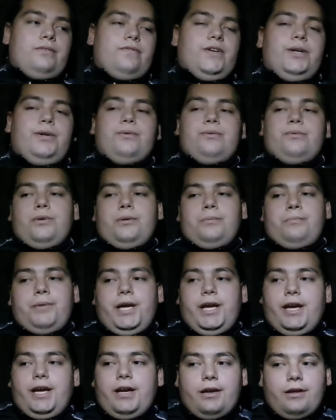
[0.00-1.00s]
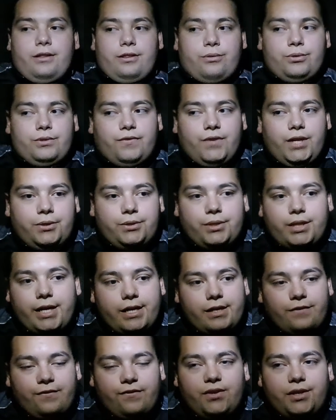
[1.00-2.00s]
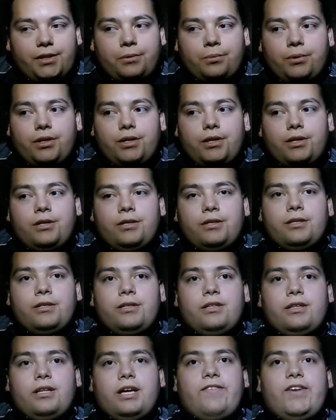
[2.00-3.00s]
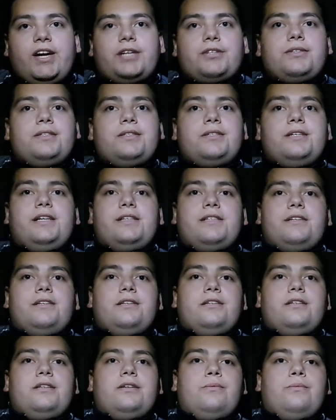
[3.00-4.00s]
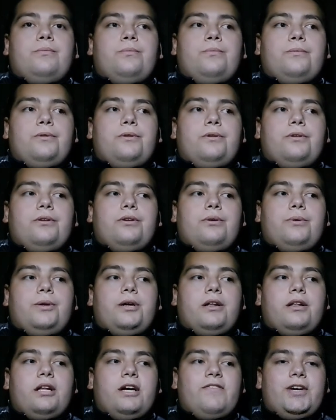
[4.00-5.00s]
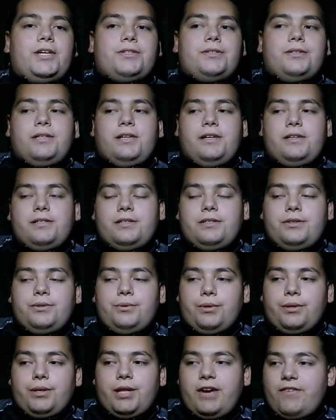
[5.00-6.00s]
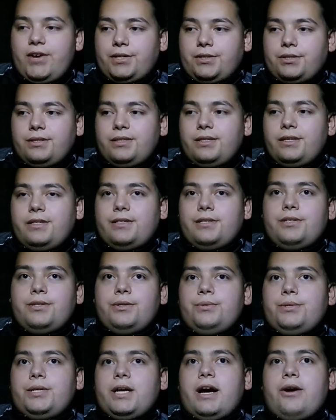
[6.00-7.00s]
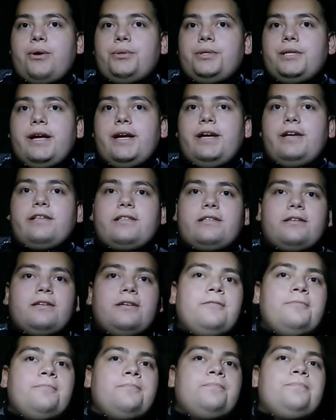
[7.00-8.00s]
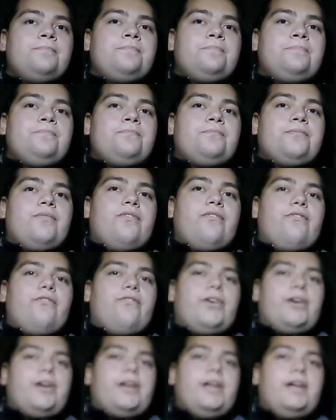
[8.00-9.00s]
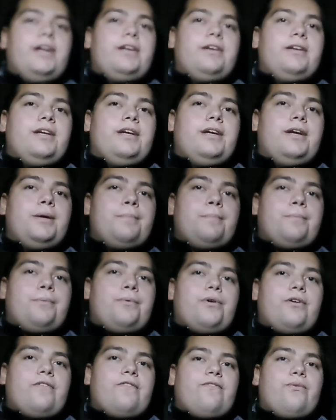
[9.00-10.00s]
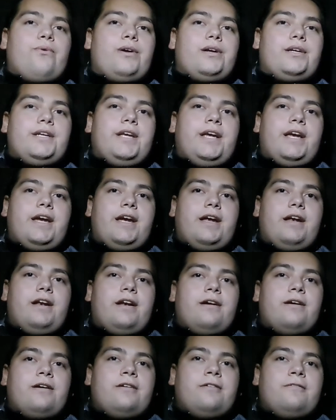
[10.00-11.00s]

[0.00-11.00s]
videos that I had to fix were live action season no, not live action season 2. Live action season two's outtakes, fucking improv 14,